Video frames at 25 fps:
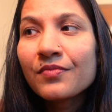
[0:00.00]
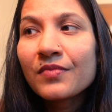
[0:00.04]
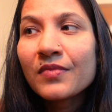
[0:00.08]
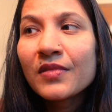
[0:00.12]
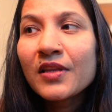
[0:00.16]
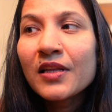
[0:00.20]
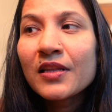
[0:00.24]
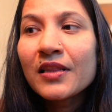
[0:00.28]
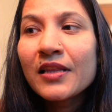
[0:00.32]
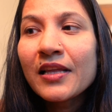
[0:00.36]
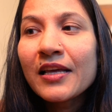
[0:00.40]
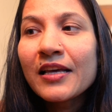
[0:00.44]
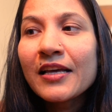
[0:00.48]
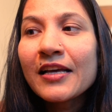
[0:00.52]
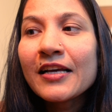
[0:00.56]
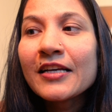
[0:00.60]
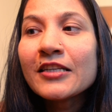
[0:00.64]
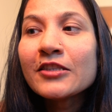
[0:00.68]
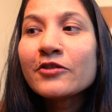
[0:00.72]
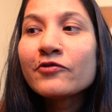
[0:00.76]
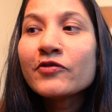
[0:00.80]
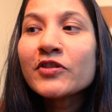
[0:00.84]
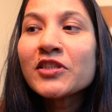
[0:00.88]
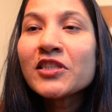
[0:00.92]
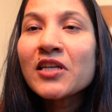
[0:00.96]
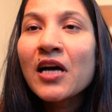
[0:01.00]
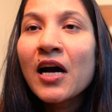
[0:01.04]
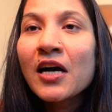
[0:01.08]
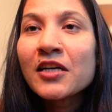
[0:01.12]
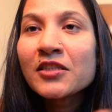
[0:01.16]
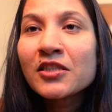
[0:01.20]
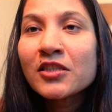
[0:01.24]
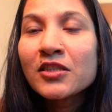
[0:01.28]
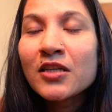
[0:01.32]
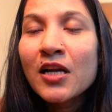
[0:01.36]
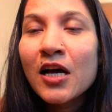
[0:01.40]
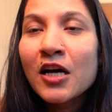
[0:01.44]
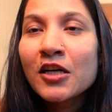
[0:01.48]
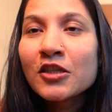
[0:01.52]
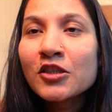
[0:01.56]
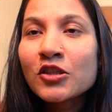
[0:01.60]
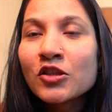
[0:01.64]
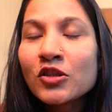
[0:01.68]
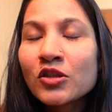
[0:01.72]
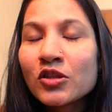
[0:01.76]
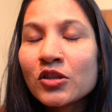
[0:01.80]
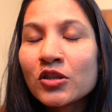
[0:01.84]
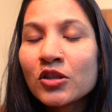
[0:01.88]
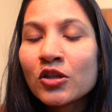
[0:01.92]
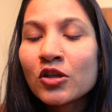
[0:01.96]
the thing is which
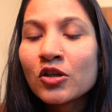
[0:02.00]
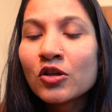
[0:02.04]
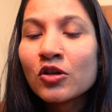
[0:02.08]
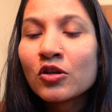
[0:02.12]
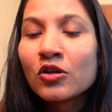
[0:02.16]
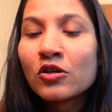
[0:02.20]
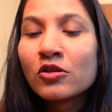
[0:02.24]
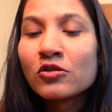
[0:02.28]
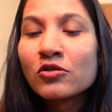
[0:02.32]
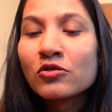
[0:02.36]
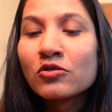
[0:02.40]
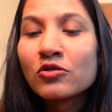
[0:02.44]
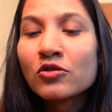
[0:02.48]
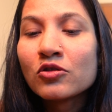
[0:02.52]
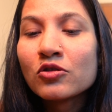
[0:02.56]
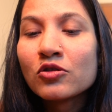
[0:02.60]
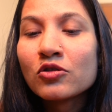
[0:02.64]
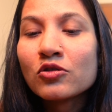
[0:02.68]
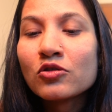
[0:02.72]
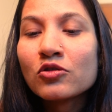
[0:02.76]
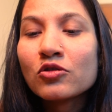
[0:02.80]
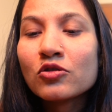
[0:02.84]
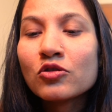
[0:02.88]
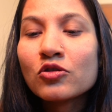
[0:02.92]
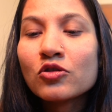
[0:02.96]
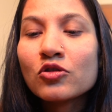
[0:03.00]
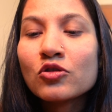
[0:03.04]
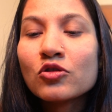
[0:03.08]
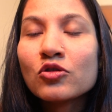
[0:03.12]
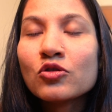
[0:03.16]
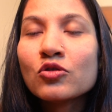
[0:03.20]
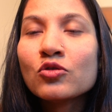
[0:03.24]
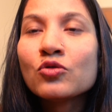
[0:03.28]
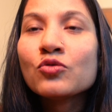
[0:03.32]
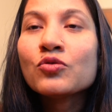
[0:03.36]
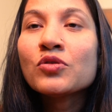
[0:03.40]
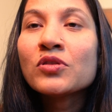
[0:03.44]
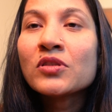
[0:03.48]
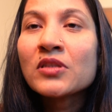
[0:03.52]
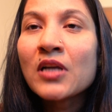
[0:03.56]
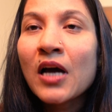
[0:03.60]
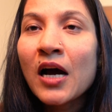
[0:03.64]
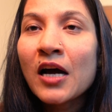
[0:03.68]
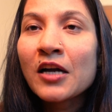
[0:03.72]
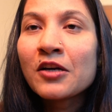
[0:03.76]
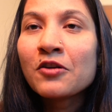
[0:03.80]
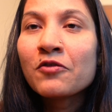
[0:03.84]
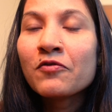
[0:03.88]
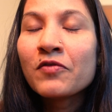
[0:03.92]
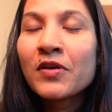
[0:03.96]
asanas to
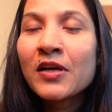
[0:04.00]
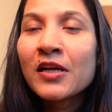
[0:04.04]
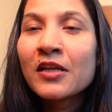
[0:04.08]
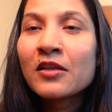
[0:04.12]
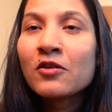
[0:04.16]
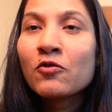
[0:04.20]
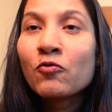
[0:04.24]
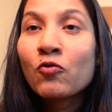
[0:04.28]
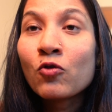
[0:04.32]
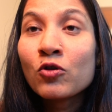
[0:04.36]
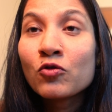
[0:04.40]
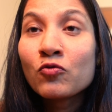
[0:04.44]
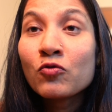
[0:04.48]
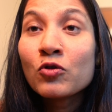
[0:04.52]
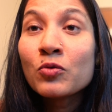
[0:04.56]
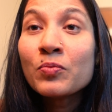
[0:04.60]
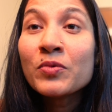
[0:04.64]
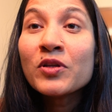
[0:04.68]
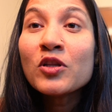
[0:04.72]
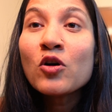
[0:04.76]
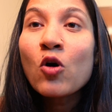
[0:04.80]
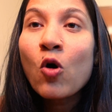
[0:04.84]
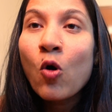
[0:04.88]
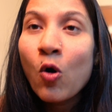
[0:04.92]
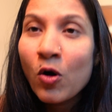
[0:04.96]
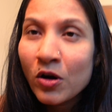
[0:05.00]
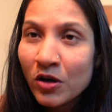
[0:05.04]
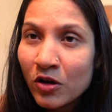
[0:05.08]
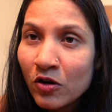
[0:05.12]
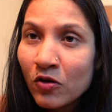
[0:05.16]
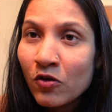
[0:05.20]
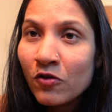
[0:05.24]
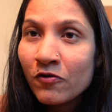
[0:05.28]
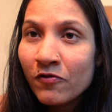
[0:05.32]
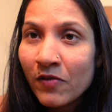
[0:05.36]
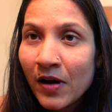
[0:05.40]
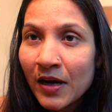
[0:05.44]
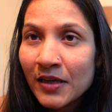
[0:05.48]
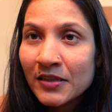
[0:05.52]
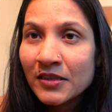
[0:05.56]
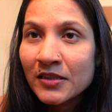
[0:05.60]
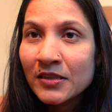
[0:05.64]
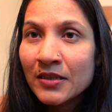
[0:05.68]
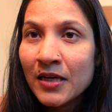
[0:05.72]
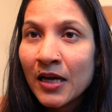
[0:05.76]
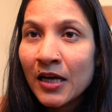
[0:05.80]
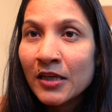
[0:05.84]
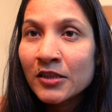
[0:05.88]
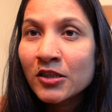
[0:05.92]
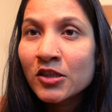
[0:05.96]
start with, what would be the order of
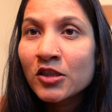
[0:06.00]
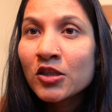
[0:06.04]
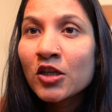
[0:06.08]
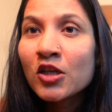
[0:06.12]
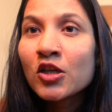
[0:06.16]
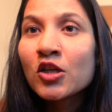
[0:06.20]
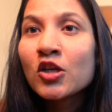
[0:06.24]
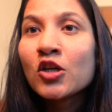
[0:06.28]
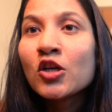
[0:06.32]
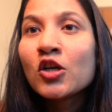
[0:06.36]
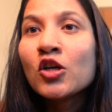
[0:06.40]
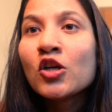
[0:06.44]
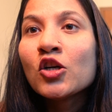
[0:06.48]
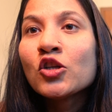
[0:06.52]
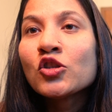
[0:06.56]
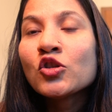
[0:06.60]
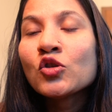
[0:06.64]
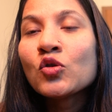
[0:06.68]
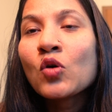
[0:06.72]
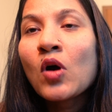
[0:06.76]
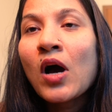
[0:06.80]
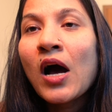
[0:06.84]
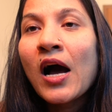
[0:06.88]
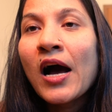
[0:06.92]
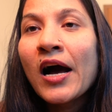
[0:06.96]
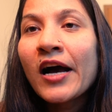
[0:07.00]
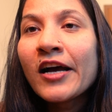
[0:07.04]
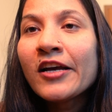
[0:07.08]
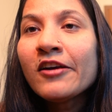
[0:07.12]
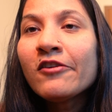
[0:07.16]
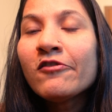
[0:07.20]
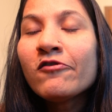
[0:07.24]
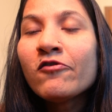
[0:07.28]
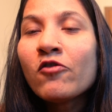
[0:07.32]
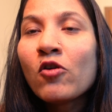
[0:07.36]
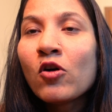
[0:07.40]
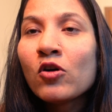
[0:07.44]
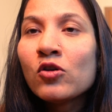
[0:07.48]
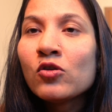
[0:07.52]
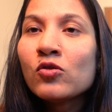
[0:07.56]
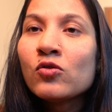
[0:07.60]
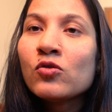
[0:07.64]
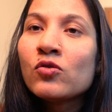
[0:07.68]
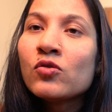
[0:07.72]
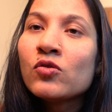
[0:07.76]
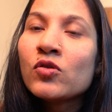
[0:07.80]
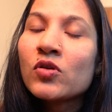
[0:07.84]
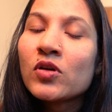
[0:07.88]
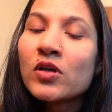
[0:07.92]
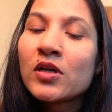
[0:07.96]
asanas. So I
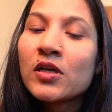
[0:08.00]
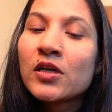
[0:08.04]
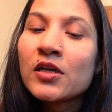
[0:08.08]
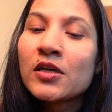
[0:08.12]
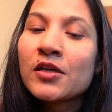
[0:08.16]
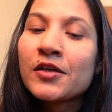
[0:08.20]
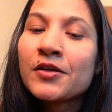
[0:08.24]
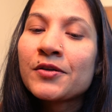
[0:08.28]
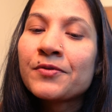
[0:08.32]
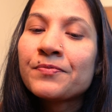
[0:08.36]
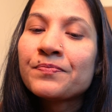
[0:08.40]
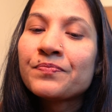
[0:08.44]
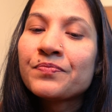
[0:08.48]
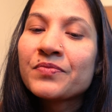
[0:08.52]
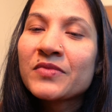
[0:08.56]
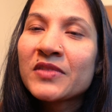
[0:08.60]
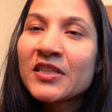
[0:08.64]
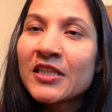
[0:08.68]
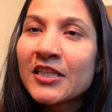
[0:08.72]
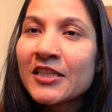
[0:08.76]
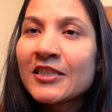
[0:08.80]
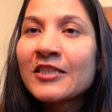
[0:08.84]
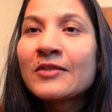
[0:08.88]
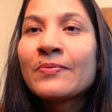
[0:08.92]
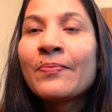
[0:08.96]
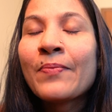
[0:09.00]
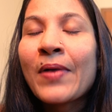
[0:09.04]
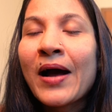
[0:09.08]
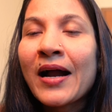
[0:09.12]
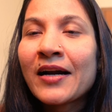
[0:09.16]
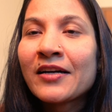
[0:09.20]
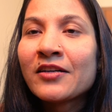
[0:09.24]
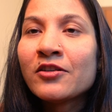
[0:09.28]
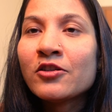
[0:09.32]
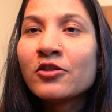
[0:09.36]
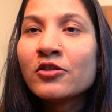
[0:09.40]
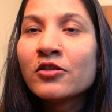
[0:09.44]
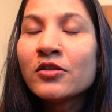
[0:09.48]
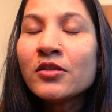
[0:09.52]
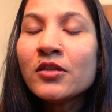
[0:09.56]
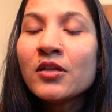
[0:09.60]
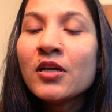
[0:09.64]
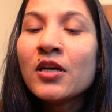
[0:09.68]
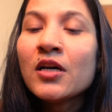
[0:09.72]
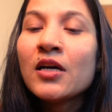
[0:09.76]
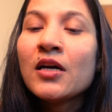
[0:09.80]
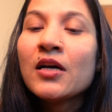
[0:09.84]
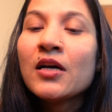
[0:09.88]
follow this pattern.